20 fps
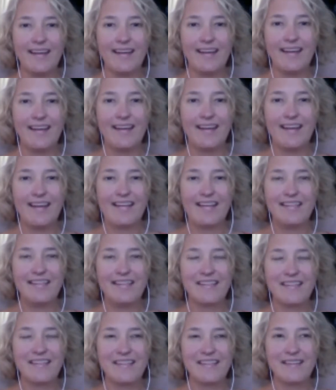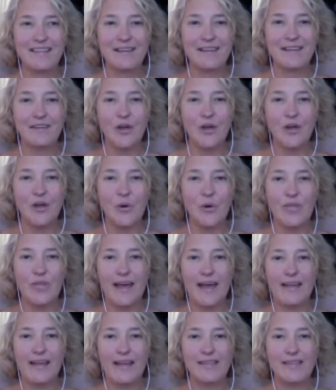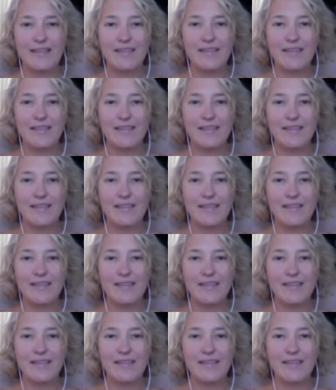and know that